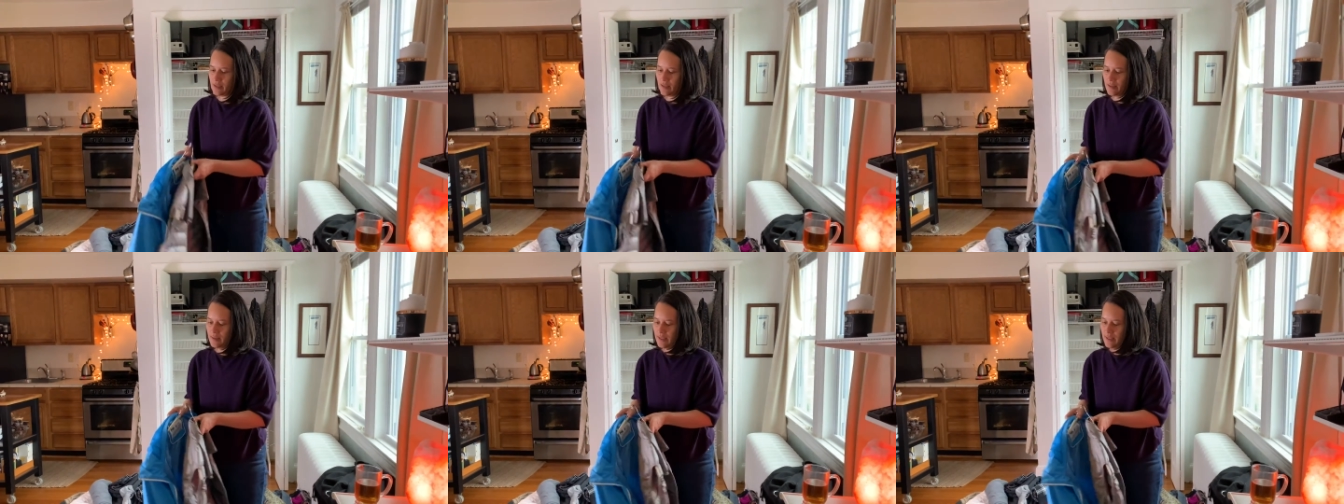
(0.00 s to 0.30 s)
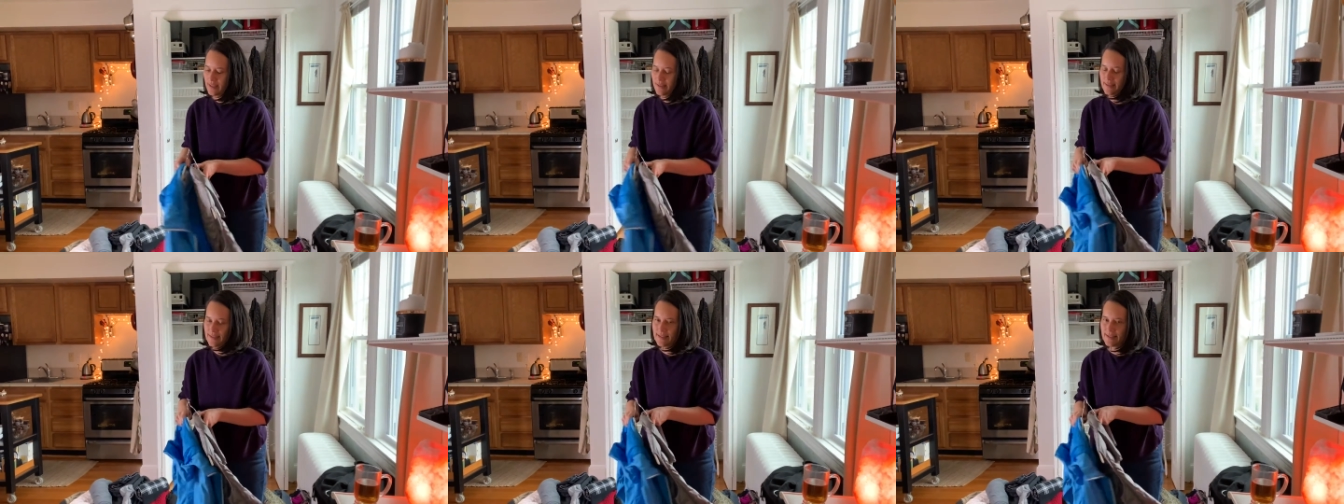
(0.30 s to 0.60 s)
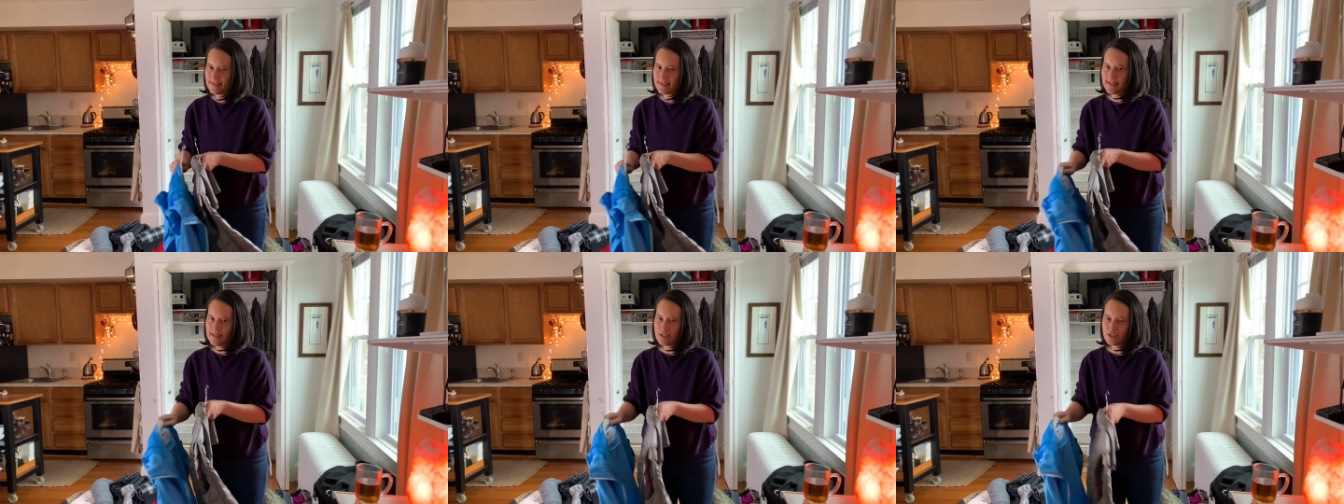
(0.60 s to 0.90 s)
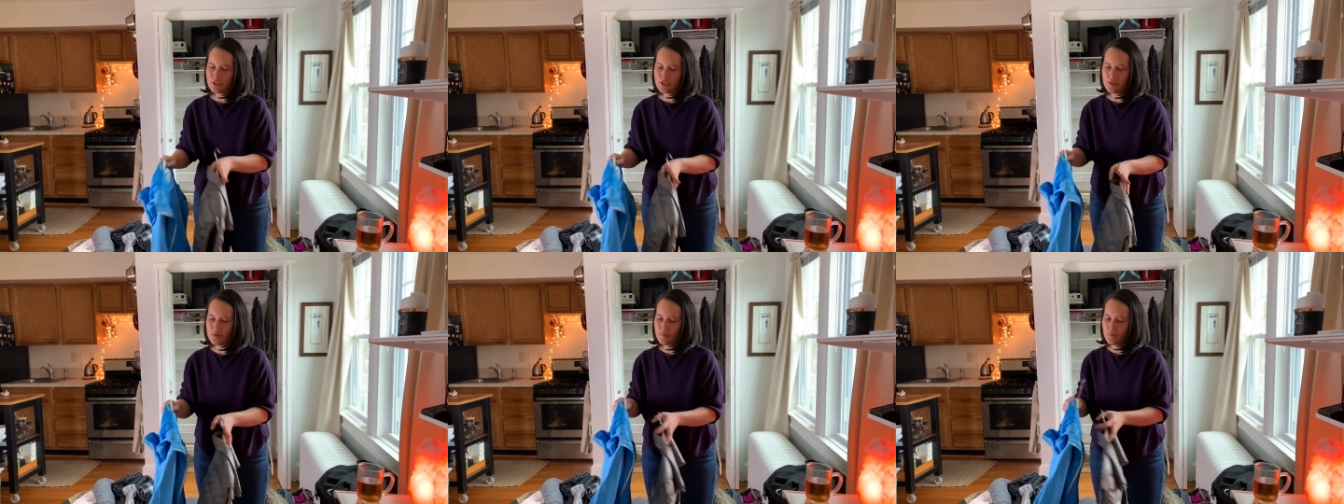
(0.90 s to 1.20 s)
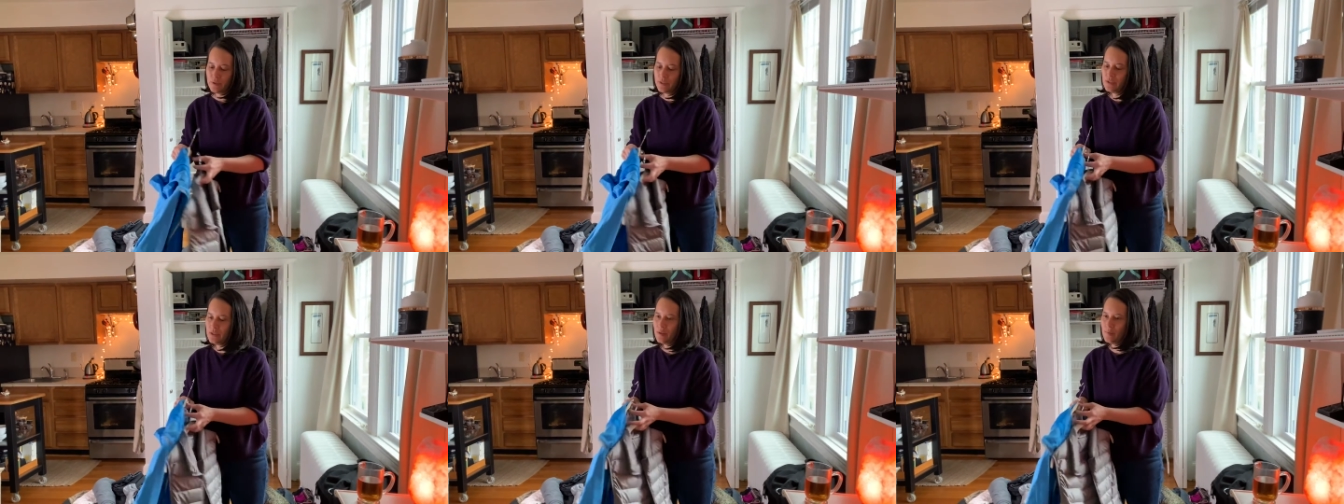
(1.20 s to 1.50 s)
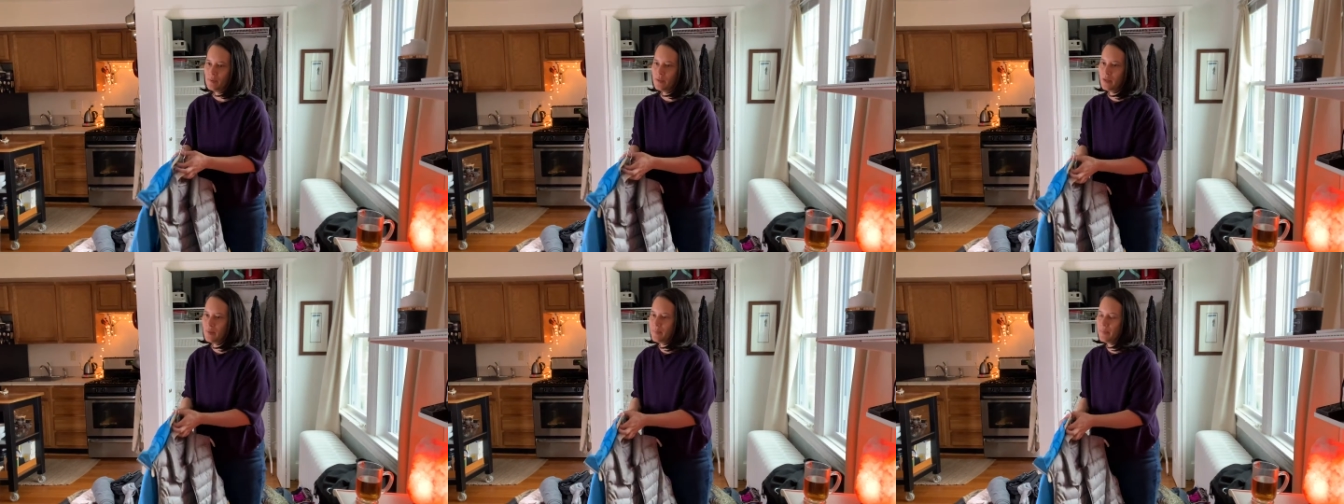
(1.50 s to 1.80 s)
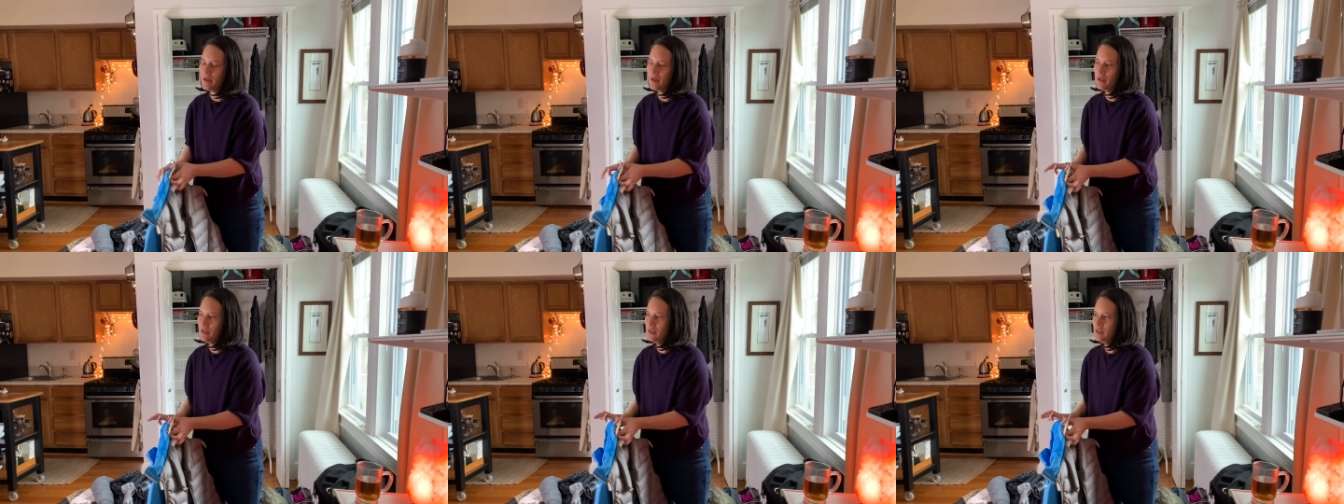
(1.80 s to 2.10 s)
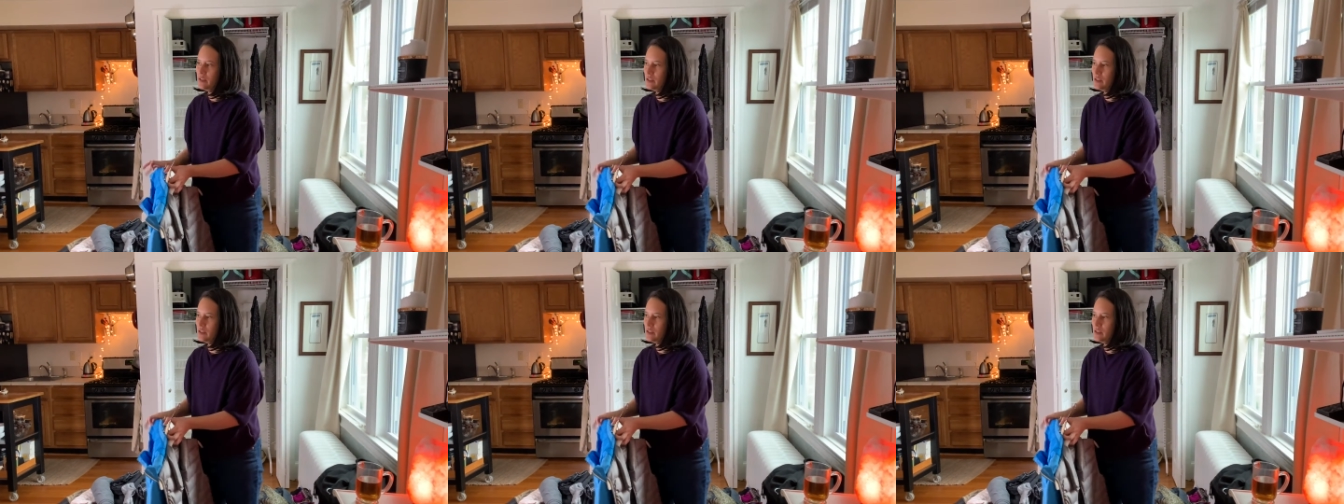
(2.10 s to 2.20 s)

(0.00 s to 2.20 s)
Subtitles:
These things I actually would double up on